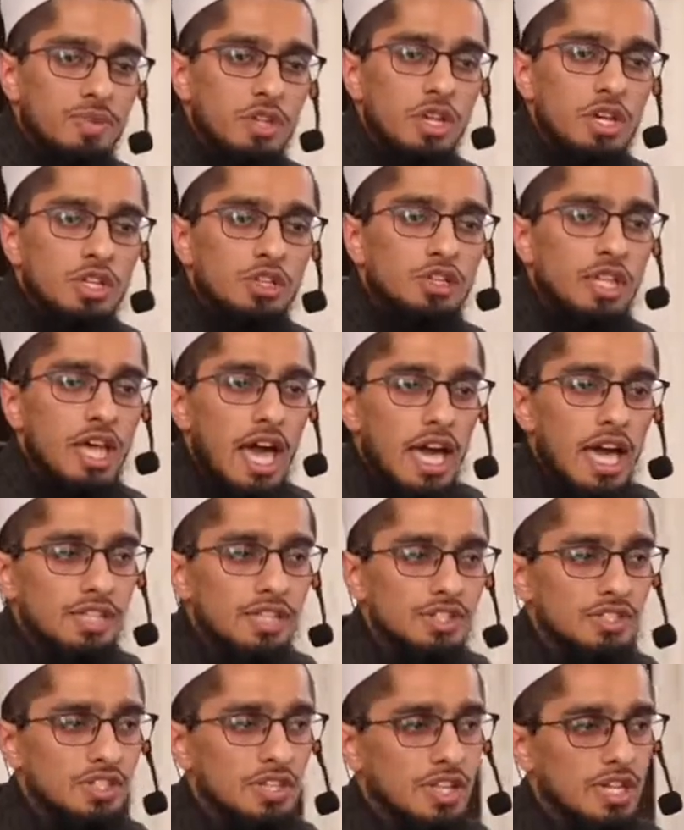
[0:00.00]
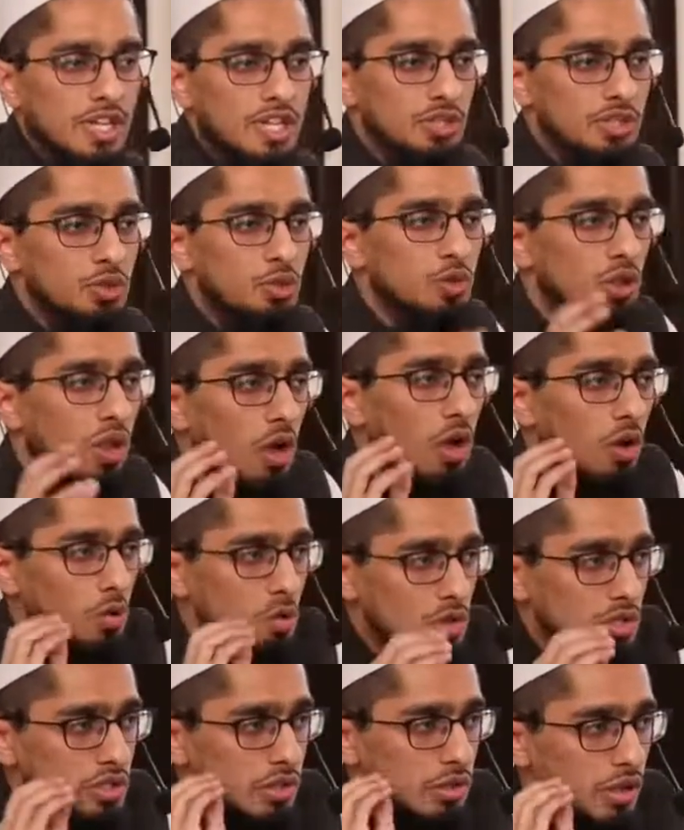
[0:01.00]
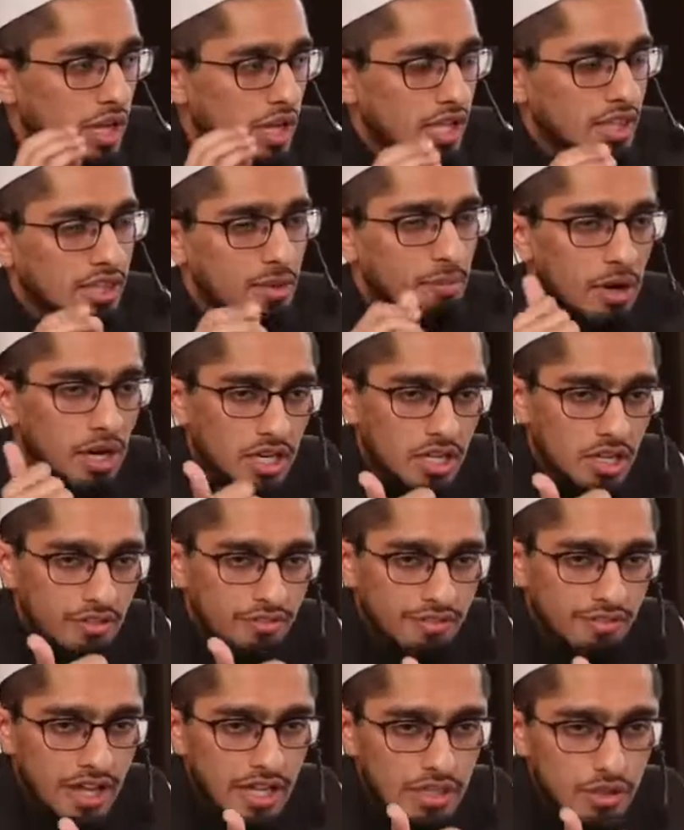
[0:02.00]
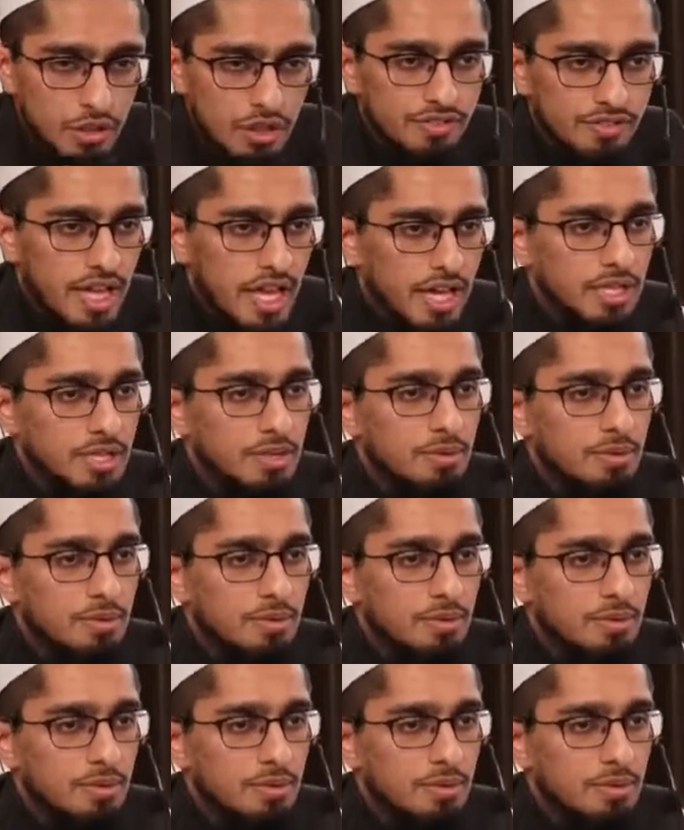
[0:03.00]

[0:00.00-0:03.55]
So the answer is, you will always look at the market value of the item.